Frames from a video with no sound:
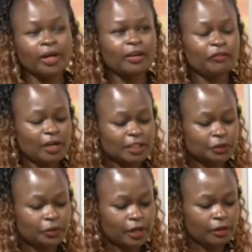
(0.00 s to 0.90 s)
When I
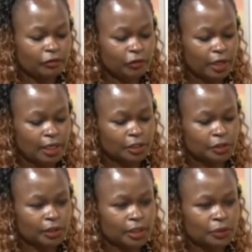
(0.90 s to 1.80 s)
first ran for election,